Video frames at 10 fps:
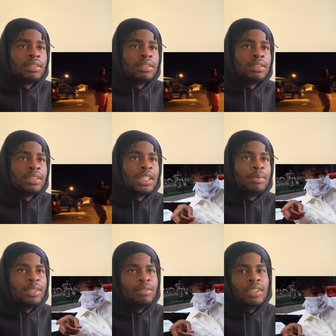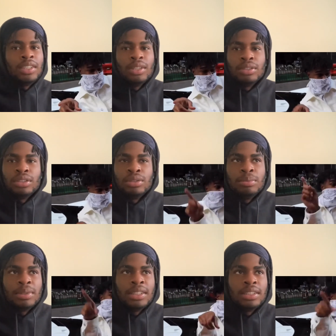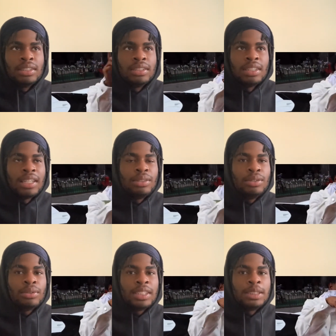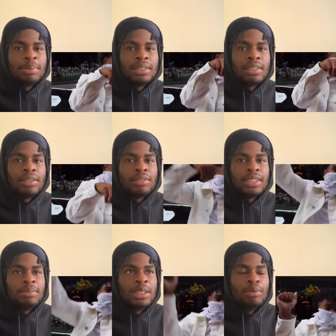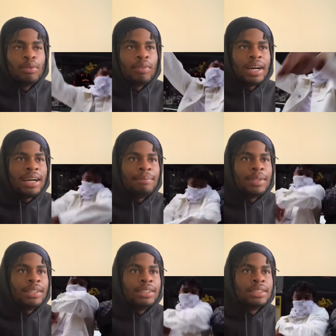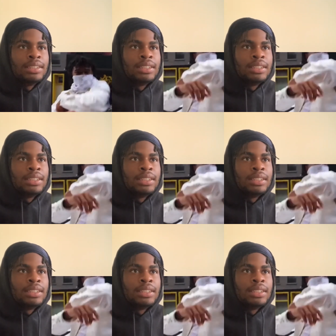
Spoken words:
Tell me the video 2 minutes. I knew you ain't spit on for this bit for 5 minutes.